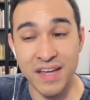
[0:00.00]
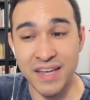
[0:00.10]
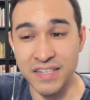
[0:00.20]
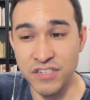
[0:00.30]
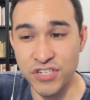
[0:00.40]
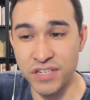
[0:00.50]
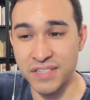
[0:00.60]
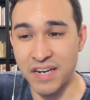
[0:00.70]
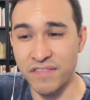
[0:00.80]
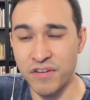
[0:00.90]
gets a
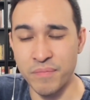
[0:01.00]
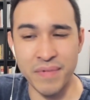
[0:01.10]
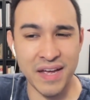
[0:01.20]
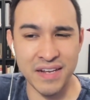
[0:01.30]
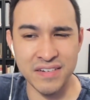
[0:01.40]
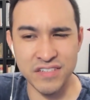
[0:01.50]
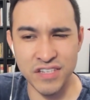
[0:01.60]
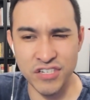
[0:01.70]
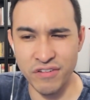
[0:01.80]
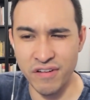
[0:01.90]
shield out of him, and
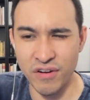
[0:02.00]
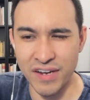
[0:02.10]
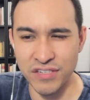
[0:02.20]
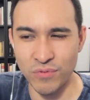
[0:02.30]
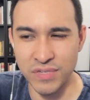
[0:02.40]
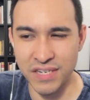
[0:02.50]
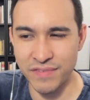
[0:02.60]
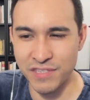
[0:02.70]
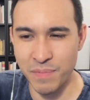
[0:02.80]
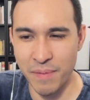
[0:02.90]
the Chikorita actually wasn't
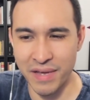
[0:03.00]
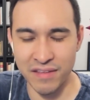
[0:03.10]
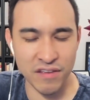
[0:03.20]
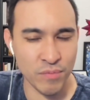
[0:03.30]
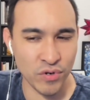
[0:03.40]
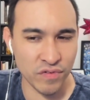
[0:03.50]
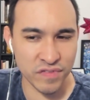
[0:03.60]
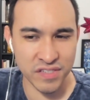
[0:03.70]
even spamming out their move,